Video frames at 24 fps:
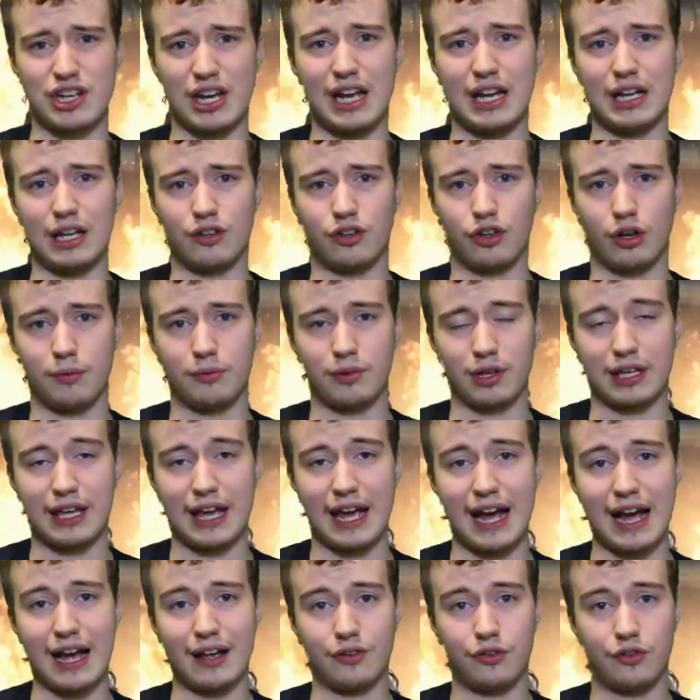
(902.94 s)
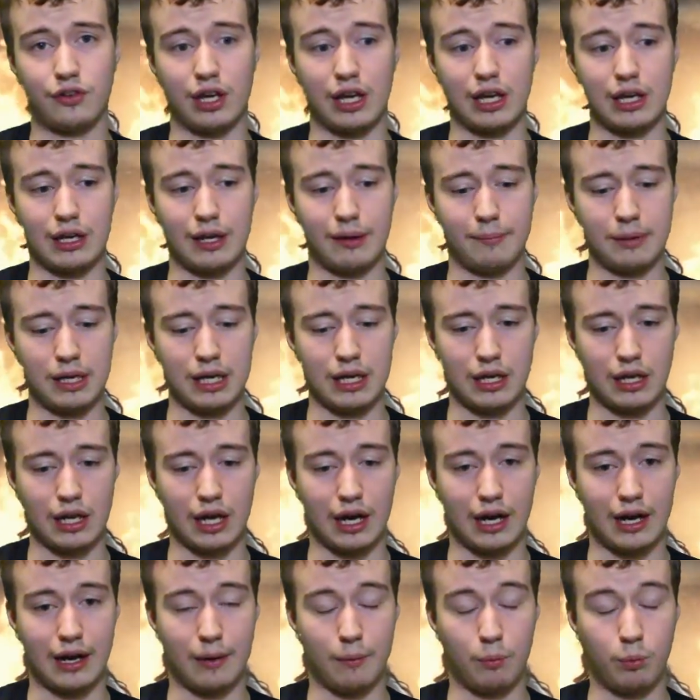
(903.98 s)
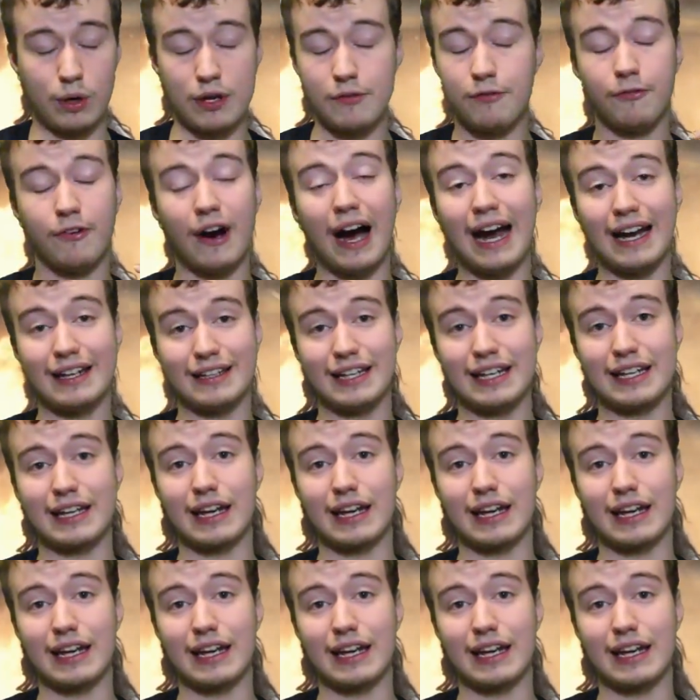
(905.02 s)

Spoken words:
it in terms of casting. I mean, we finally